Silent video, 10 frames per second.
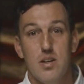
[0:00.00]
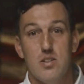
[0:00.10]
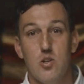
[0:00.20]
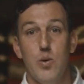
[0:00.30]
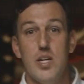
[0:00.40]

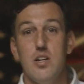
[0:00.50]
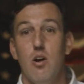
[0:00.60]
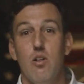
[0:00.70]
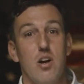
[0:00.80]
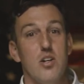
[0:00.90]
So we can
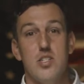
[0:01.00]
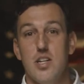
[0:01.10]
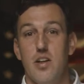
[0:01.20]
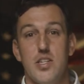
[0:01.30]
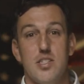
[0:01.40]
no longer
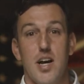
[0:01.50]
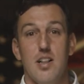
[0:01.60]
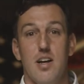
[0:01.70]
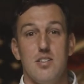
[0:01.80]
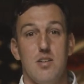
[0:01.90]
sit on the
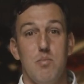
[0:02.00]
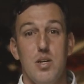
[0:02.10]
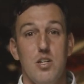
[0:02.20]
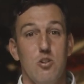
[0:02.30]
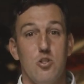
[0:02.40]
sidelines and
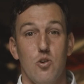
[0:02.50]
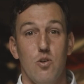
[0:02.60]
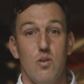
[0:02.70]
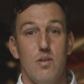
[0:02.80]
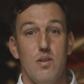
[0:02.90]
be
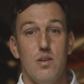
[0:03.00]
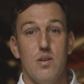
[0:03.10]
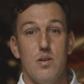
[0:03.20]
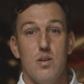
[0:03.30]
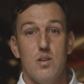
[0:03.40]
neutral.
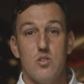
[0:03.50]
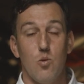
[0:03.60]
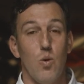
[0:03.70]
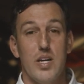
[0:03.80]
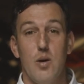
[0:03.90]
So,
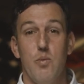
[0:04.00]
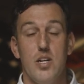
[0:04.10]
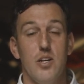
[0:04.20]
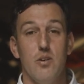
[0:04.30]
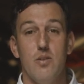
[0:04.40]
what can we
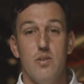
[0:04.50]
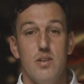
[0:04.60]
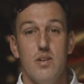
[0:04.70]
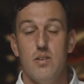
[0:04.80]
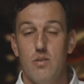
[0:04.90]

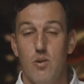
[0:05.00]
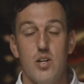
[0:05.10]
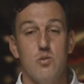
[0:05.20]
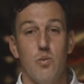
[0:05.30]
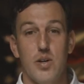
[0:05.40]
do? Well,
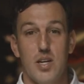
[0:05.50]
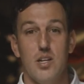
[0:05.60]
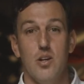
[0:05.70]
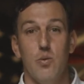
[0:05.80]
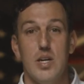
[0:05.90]
here's what we can
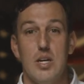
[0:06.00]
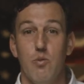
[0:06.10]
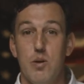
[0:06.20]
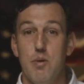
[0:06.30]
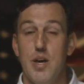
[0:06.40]
do we can
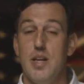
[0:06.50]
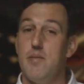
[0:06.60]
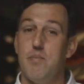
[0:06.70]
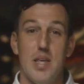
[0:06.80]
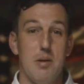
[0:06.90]
repent
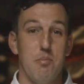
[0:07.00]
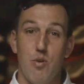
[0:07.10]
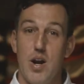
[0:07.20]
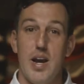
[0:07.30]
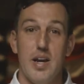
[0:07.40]
and
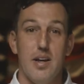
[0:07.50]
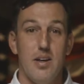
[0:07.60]
pray.